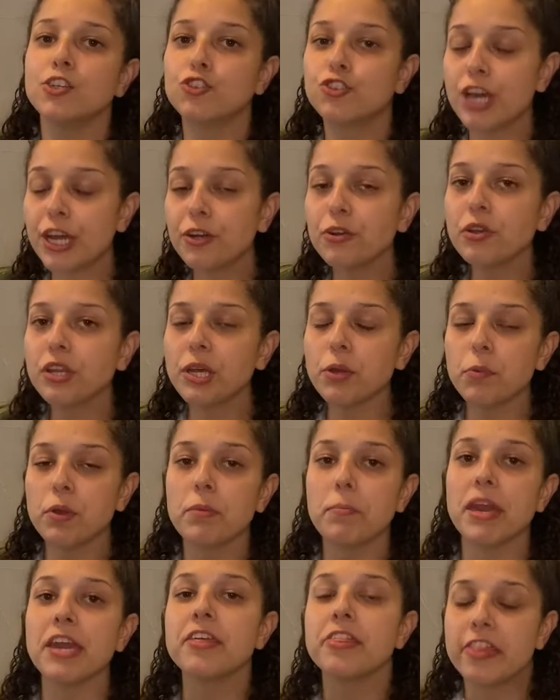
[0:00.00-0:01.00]
Generally, we
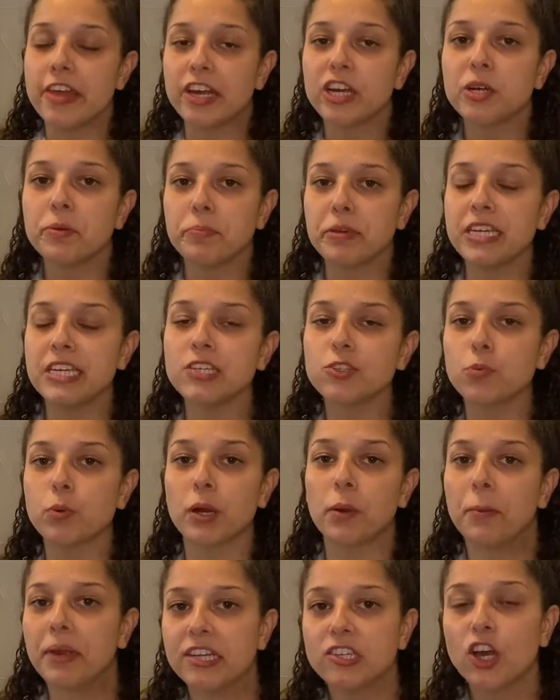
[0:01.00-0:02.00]
make therapies
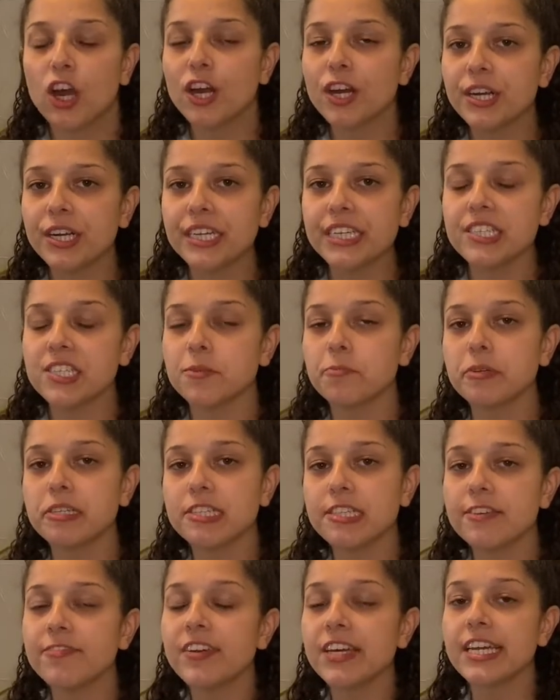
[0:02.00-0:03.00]
where we target
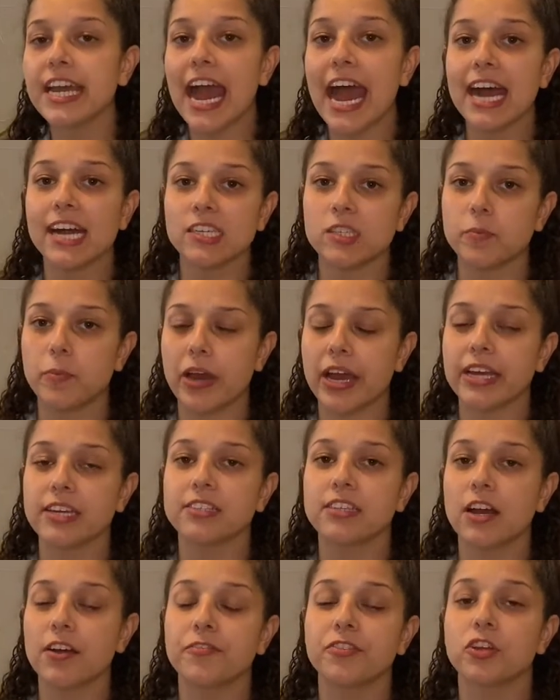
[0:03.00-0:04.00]
specific
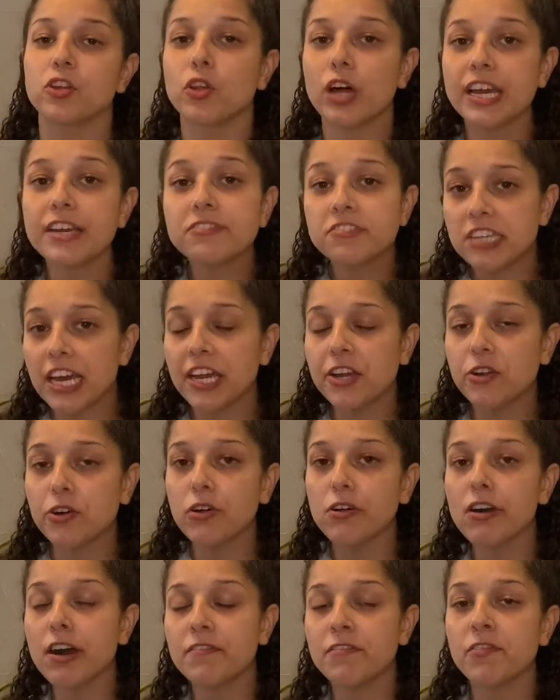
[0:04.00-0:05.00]
aspects of the life
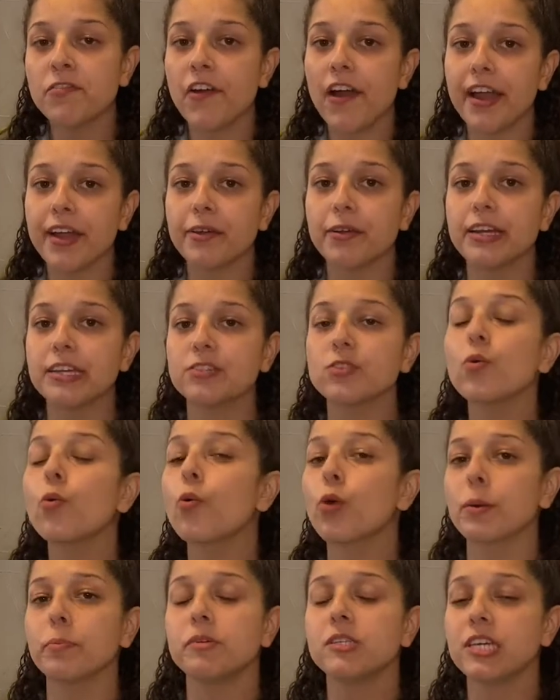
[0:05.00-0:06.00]
cycle of a virus
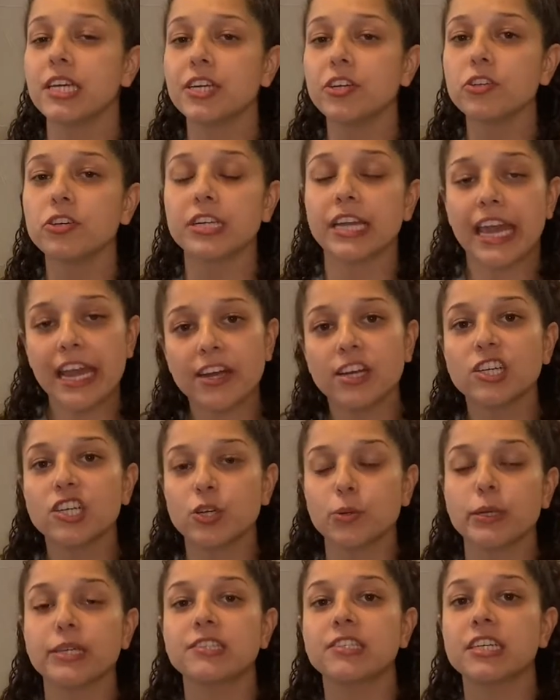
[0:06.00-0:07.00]
or particular
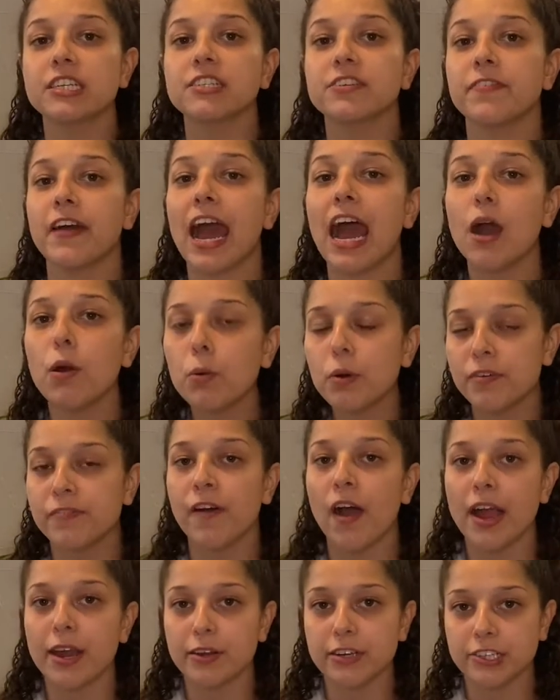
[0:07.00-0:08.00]
characteristics of how a
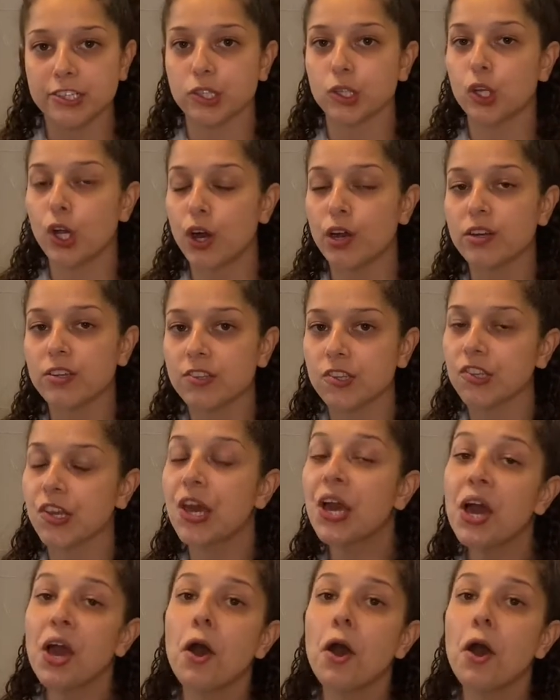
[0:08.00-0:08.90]
virus looks.